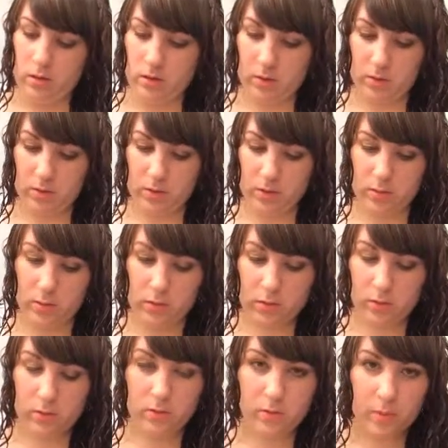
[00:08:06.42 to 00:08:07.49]
and I'm going to
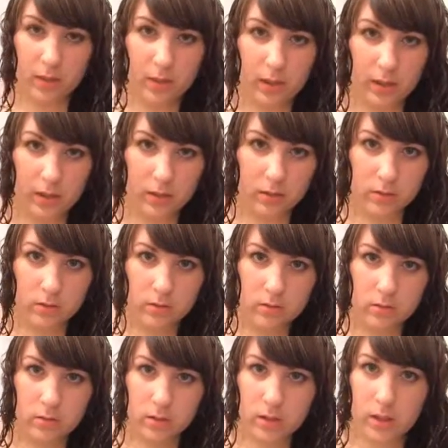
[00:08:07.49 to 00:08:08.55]
smooth it over my hair,
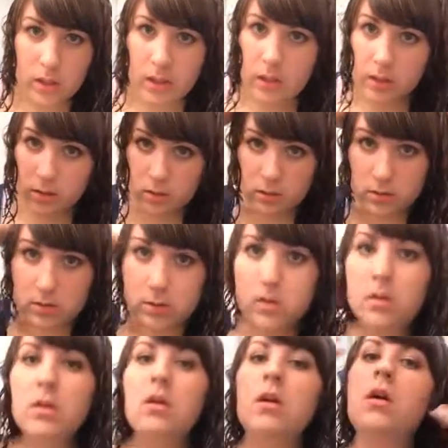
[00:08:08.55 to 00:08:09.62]
and
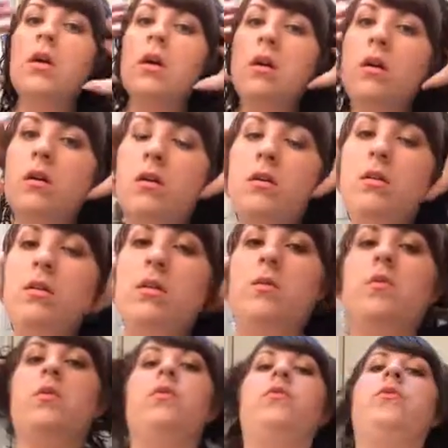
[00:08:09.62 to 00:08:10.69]

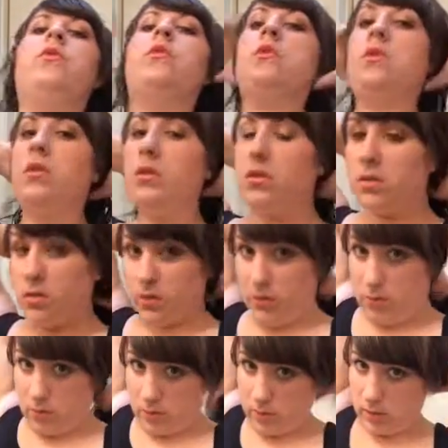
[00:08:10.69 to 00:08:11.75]
then we'll further
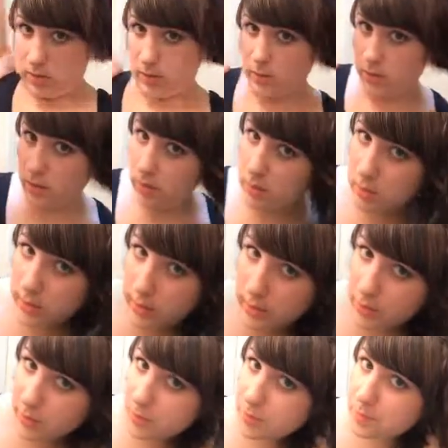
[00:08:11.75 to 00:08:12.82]
diffuse it
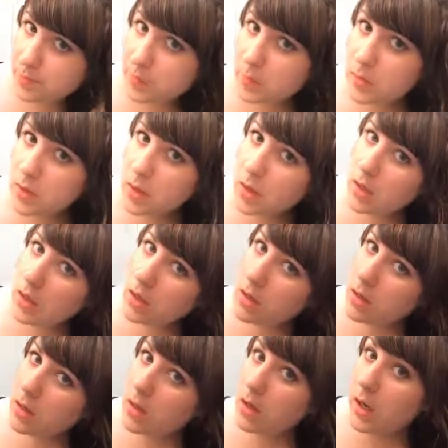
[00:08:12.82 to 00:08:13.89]
later.
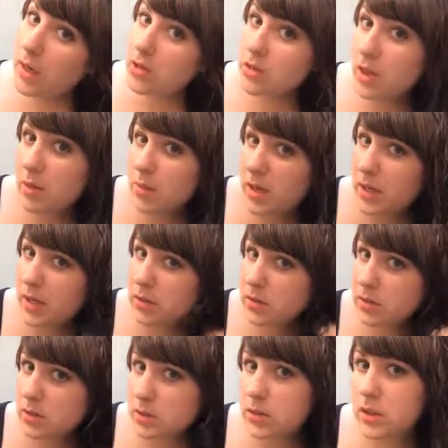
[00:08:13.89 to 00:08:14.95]
Actually, I might
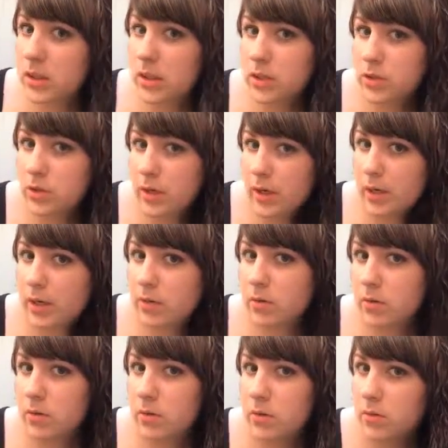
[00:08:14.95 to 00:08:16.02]
have just let it dry
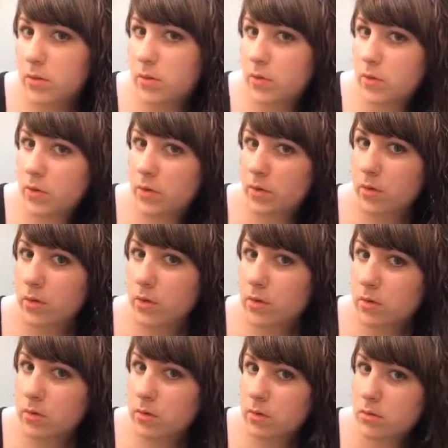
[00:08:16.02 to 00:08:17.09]

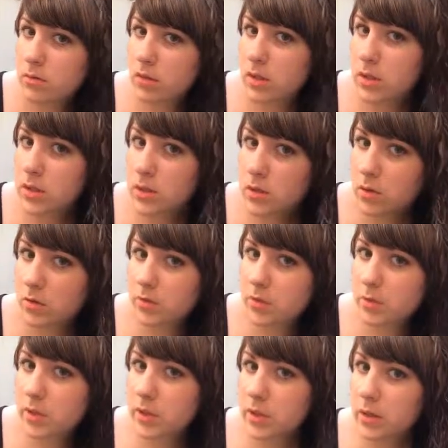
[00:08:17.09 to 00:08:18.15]
further on its own
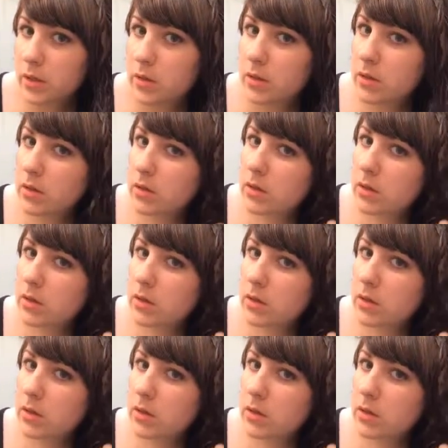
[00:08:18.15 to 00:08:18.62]
from here.